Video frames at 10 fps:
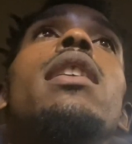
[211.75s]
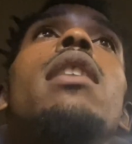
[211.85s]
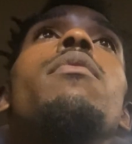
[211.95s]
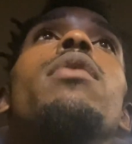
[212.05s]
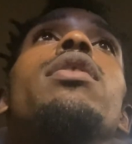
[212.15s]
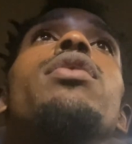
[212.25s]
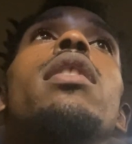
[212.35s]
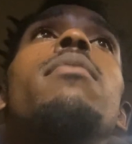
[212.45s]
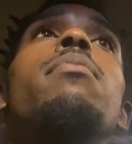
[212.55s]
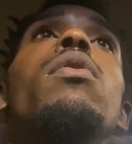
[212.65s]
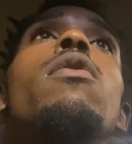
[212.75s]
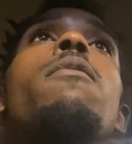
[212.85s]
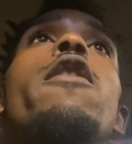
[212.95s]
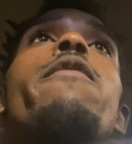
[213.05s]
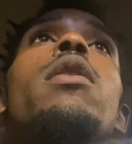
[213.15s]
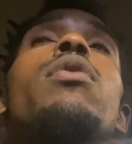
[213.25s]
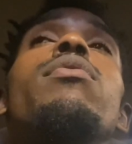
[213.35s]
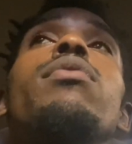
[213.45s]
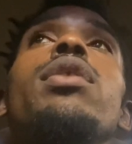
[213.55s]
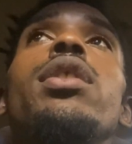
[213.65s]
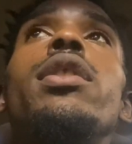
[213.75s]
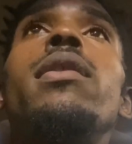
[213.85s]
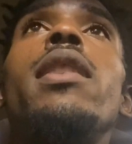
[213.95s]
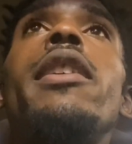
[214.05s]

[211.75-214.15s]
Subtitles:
Like, I'm really trying to blow up off my own shit.